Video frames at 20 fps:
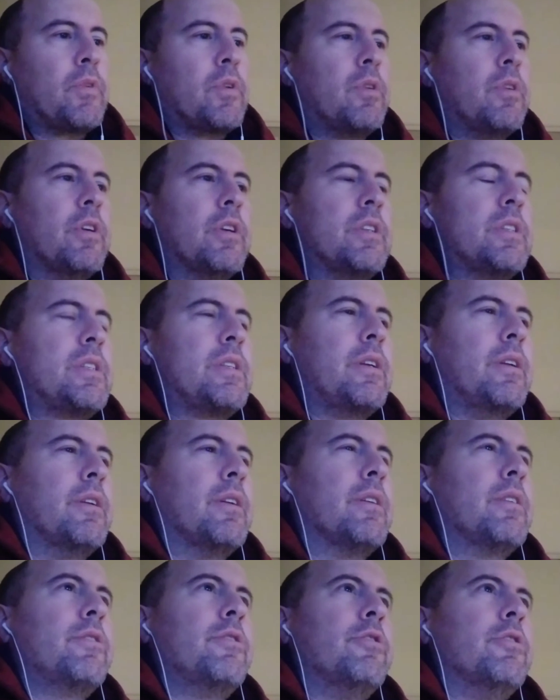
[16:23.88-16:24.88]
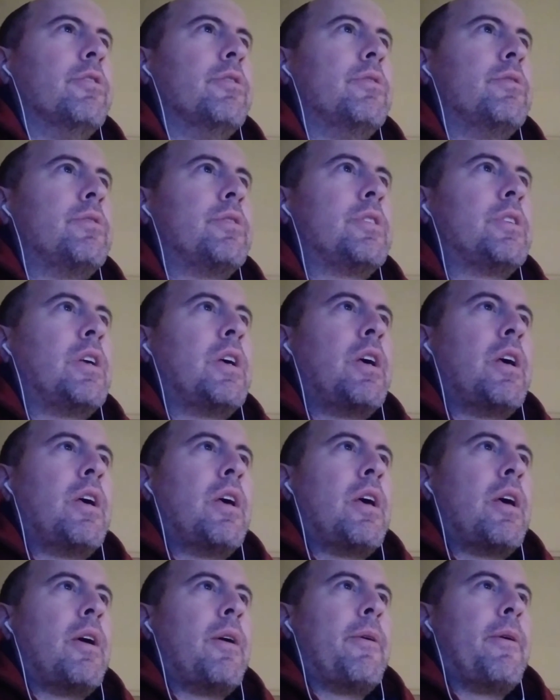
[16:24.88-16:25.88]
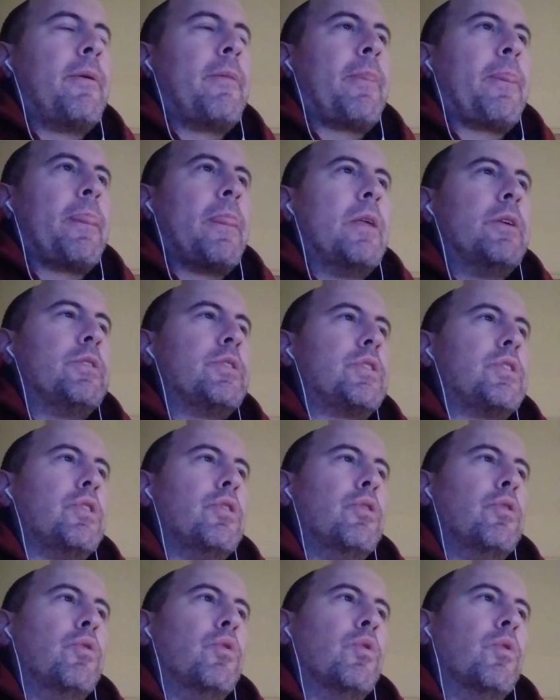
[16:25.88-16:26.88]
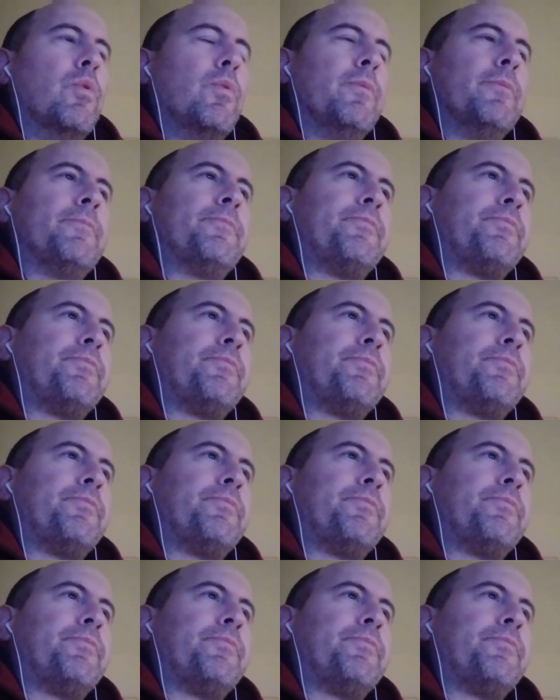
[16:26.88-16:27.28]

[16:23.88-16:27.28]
or at St. Andrews. So